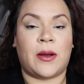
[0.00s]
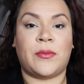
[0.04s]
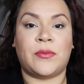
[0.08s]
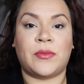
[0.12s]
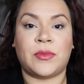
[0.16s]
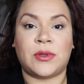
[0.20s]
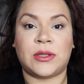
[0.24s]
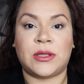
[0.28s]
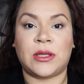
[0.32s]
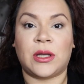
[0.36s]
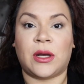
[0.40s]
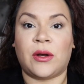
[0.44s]

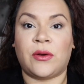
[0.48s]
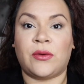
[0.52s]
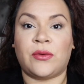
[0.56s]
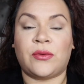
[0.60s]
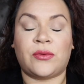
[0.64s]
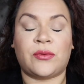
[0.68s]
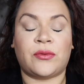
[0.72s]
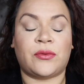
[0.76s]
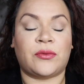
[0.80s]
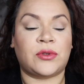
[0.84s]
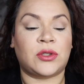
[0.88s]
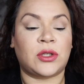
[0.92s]

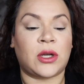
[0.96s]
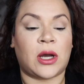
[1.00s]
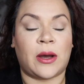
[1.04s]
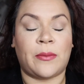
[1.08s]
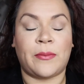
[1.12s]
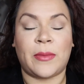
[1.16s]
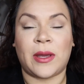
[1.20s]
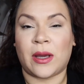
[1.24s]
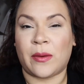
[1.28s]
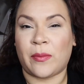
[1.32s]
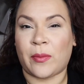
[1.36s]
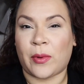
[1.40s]
self-taught
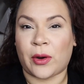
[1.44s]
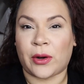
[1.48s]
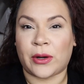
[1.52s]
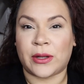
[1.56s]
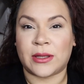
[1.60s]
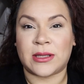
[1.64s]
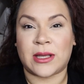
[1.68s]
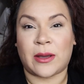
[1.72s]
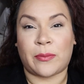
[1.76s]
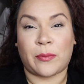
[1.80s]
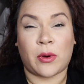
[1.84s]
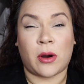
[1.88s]
makeup
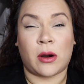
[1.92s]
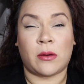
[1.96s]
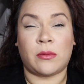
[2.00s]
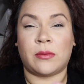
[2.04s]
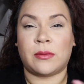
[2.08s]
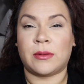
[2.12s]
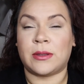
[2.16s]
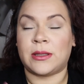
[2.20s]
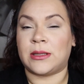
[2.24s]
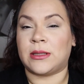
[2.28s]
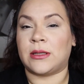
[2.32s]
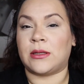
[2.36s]
artists that
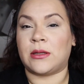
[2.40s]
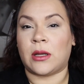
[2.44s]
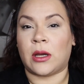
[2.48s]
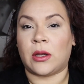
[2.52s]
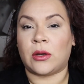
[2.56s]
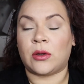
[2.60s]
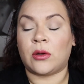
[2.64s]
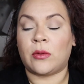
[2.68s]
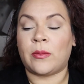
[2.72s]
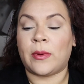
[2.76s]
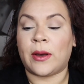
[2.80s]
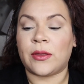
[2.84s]
probably did
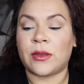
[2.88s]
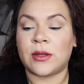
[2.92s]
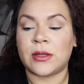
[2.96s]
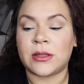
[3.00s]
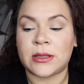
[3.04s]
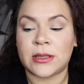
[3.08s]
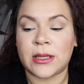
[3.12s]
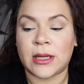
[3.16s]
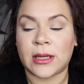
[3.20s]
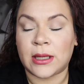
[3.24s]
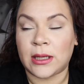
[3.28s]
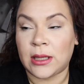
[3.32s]
not know about this
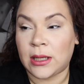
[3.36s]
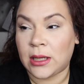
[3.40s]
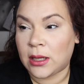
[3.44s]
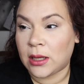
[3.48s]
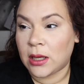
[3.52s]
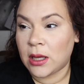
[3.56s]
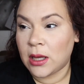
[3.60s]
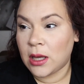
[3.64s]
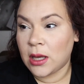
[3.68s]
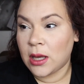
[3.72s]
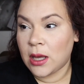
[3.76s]
technique,